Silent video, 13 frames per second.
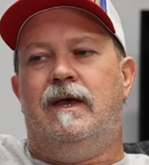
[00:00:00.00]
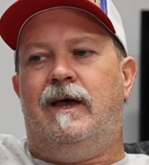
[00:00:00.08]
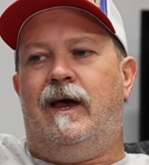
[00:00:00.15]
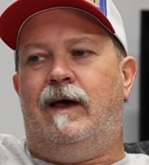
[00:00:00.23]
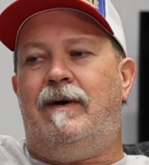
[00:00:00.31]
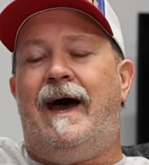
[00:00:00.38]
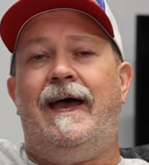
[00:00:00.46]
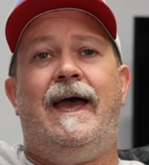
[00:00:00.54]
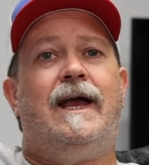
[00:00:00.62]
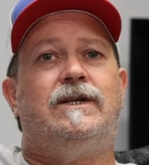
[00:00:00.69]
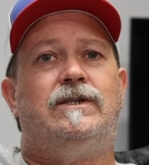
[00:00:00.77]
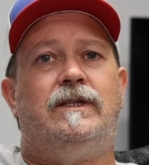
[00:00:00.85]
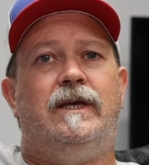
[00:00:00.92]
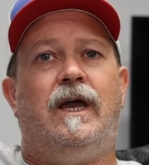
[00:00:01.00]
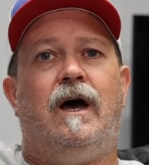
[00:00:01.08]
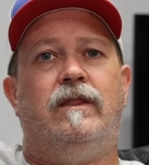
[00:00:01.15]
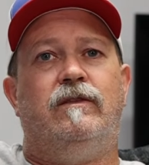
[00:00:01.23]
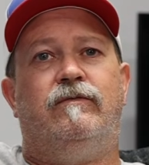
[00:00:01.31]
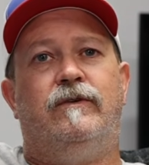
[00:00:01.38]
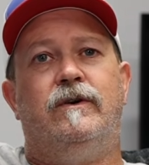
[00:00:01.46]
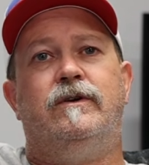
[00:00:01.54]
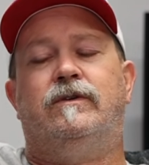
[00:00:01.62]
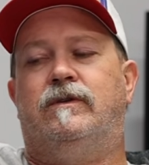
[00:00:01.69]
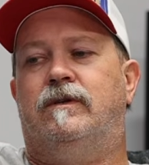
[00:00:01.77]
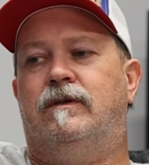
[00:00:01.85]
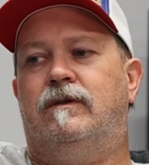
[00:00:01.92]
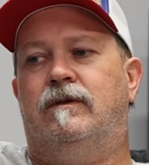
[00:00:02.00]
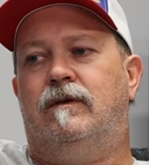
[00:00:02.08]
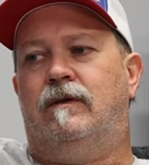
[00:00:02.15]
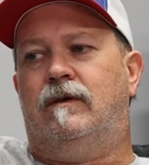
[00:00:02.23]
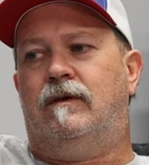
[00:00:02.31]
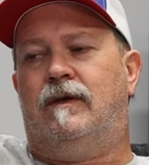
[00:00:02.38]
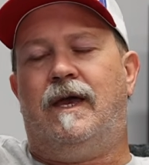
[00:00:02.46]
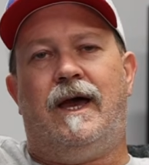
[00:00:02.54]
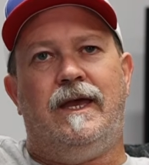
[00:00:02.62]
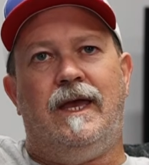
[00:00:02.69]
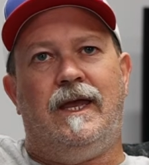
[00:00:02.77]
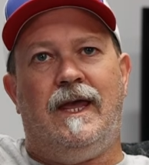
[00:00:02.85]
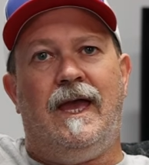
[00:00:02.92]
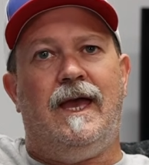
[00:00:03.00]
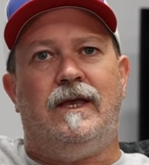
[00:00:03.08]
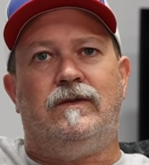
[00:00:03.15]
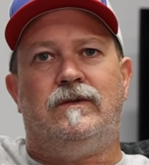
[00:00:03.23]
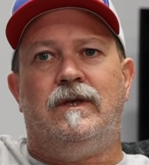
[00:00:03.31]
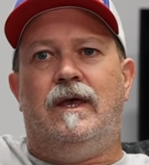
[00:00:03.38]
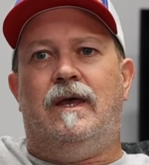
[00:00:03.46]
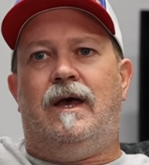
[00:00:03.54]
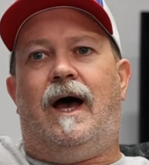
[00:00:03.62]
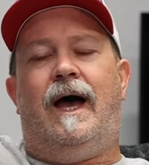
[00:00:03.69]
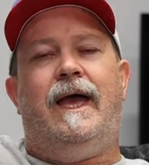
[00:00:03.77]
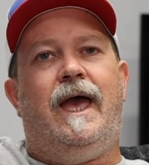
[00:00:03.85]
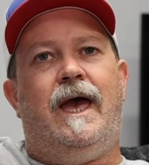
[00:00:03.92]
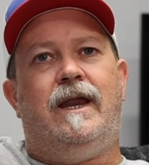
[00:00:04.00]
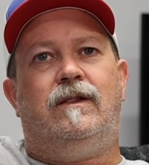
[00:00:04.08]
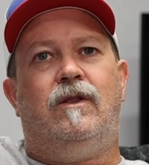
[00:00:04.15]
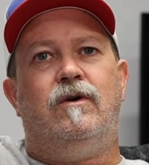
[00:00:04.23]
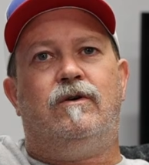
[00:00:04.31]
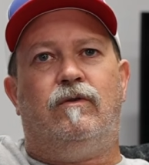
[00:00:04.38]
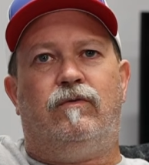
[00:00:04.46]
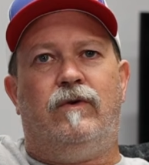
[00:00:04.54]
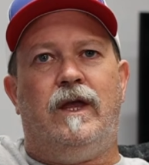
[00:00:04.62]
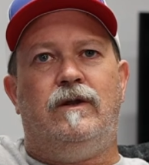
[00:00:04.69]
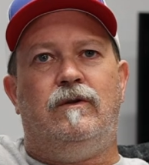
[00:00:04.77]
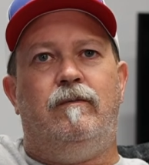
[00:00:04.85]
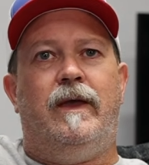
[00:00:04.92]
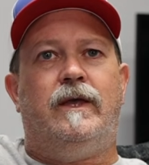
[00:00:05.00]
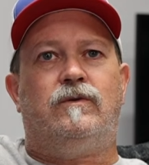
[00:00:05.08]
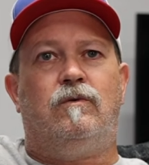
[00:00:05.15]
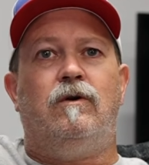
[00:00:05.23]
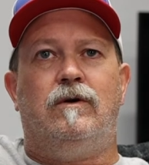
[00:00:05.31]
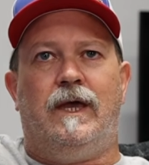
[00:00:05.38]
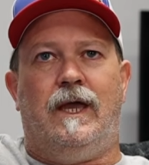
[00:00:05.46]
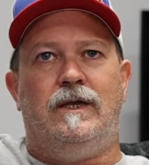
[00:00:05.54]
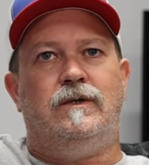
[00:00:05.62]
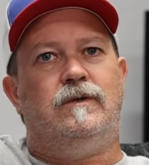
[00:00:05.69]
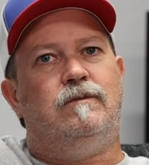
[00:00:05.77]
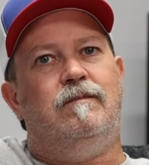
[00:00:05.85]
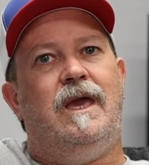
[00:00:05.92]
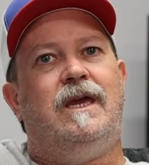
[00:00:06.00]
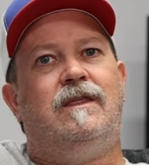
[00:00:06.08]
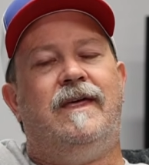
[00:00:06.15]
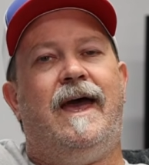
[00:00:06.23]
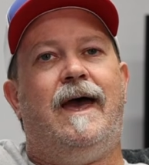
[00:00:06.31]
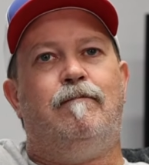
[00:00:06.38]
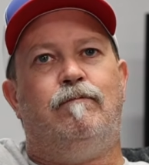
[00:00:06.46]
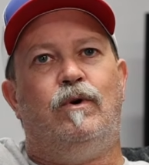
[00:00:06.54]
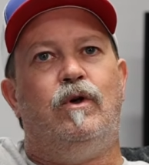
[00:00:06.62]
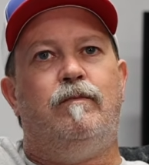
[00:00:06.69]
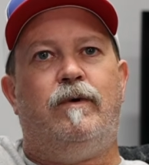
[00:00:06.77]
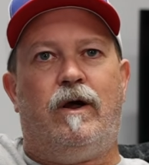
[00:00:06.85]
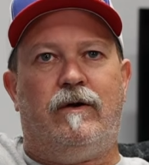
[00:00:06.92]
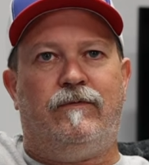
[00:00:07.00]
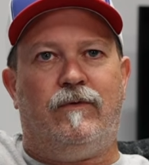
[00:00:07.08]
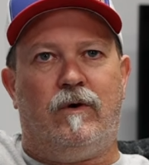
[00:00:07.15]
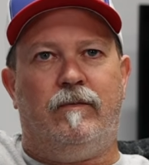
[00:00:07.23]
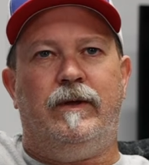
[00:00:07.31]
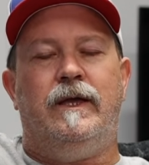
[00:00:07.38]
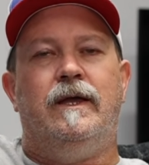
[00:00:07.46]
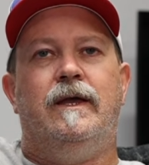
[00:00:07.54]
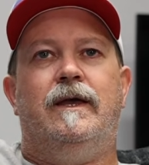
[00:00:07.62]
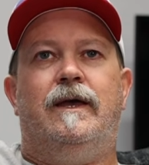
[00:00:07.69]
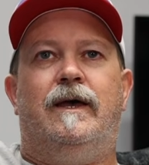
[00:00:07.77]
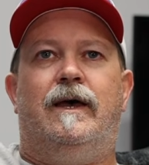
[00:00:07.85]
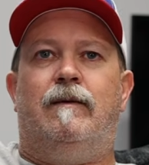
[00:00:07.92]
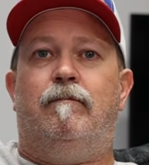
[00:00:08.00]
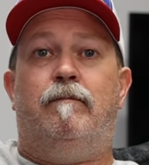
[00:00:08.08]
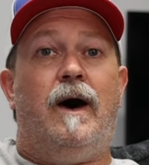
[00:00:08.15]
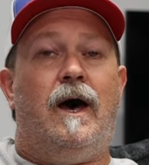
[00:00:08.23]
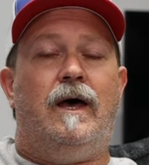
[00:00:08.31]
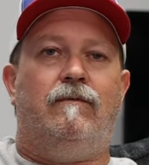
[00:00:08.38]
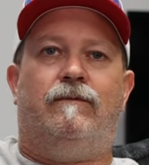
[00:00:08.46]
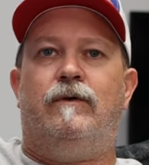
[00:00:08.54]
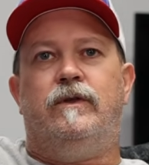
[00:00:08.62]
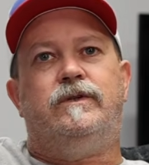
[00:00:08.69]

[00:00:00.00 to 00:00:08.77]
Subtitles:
I actually, on the first Cayenne S, I had a local friend who makes roll cages make that bull bar for me. But for the